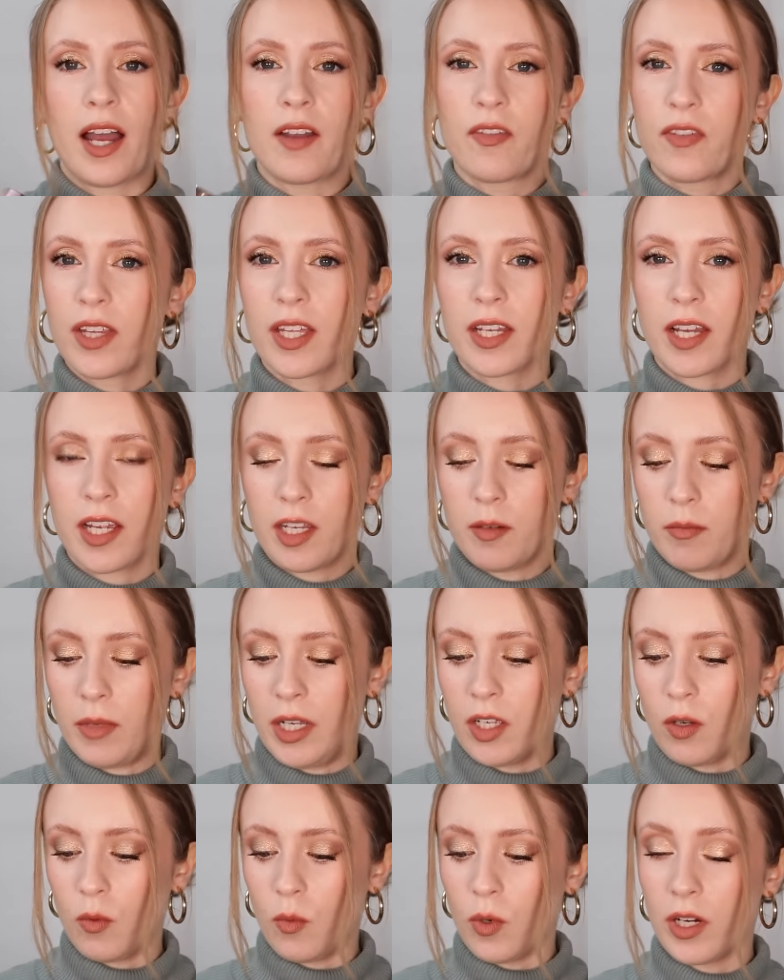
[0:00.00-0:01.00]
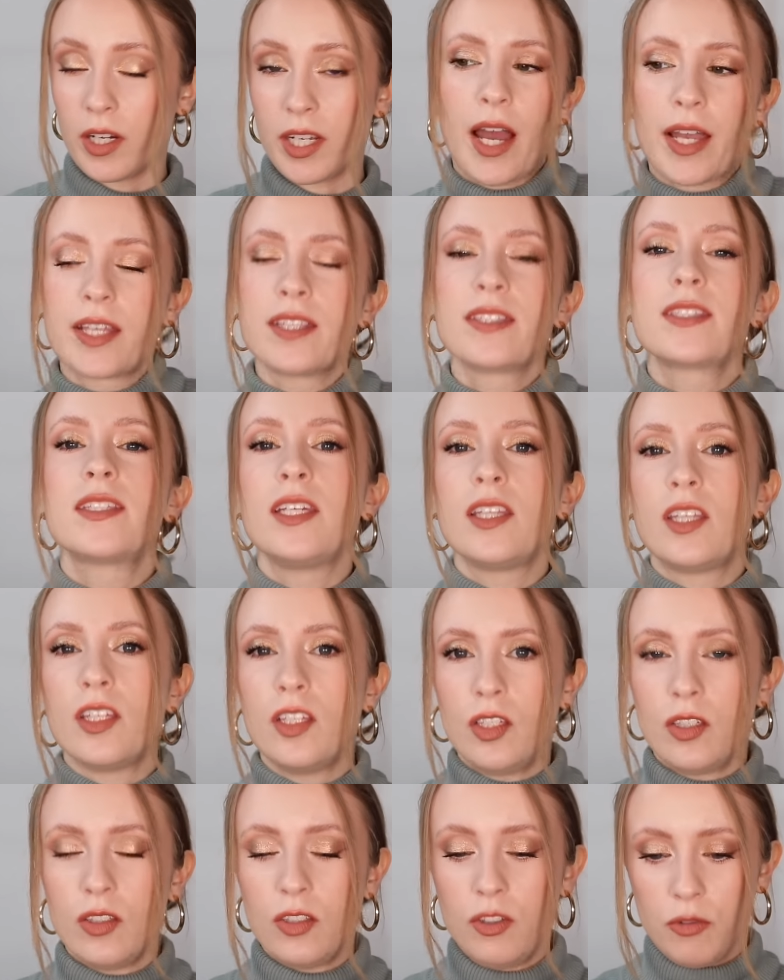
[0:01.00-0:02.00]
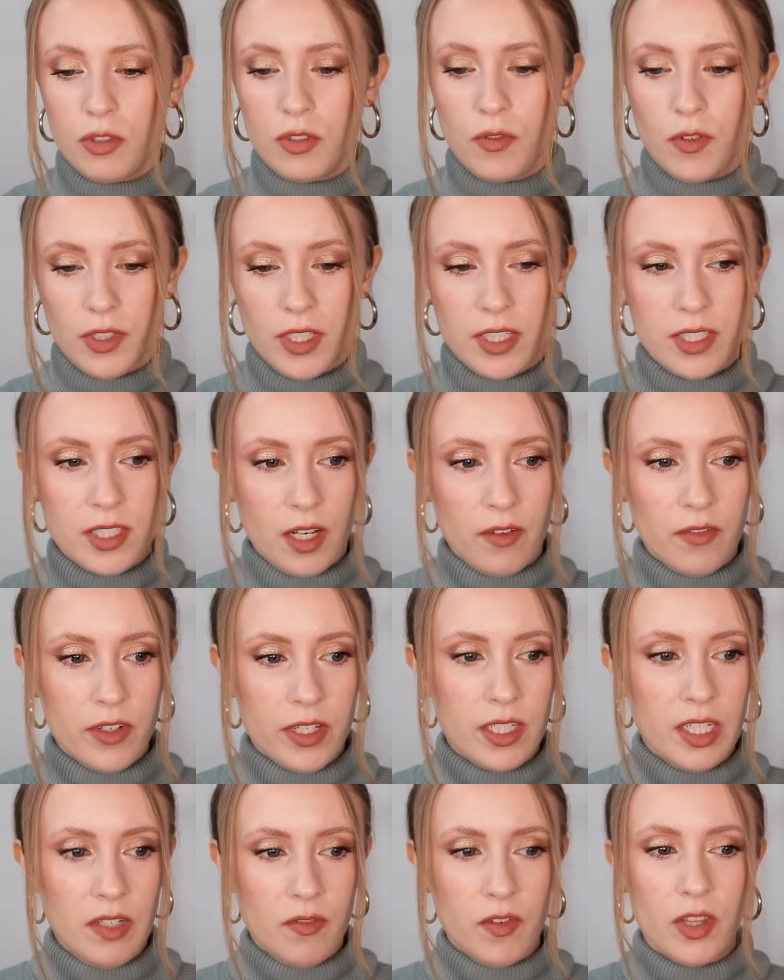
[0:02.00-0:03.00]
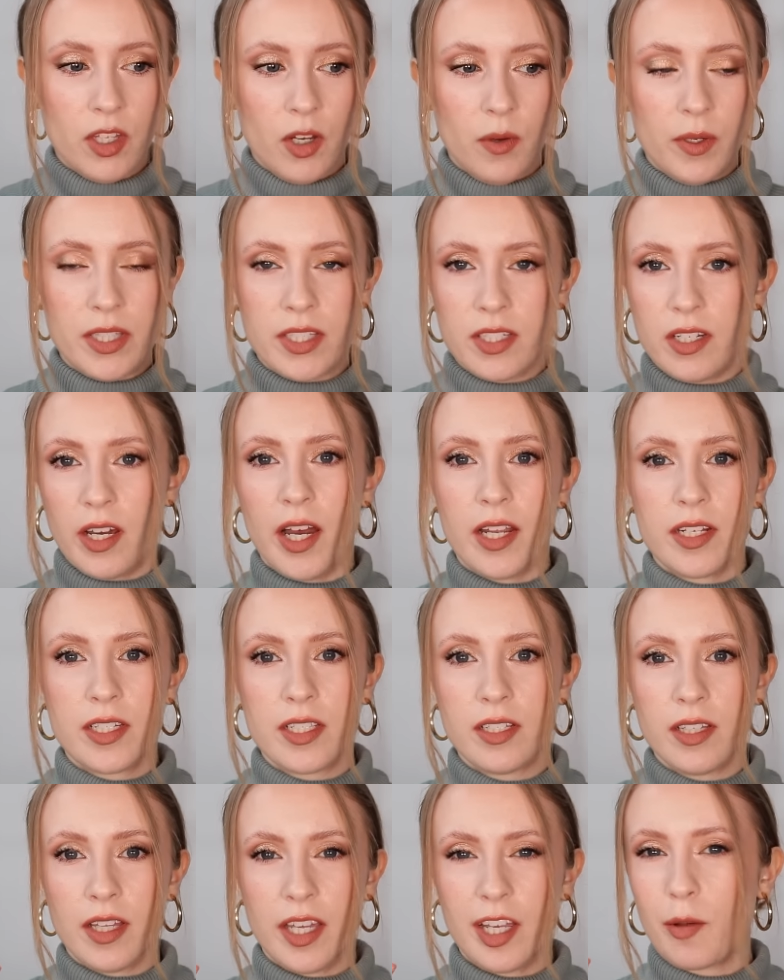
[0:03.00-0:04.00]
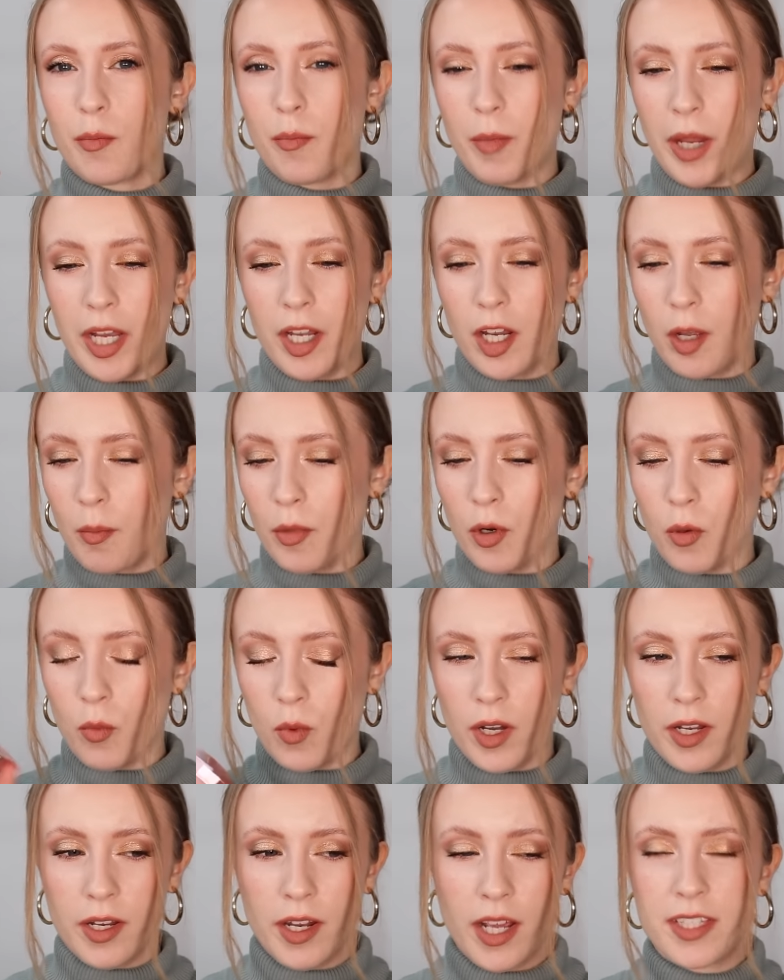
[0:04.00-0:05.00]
I feel like I can make it work. I can see the usefulness of it even though it's not like my number one.